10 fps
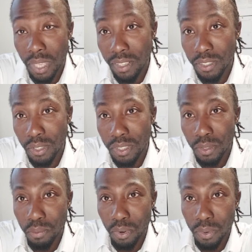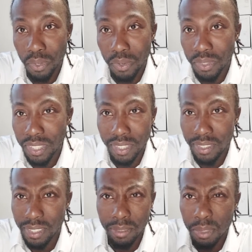tells us to pray without
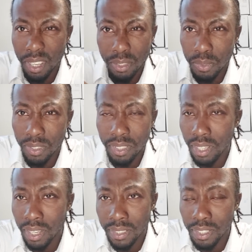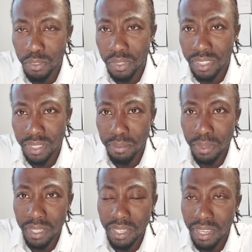ceasing because we're going to continuously
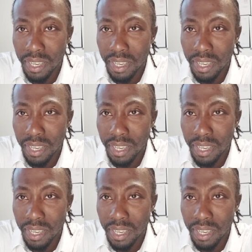be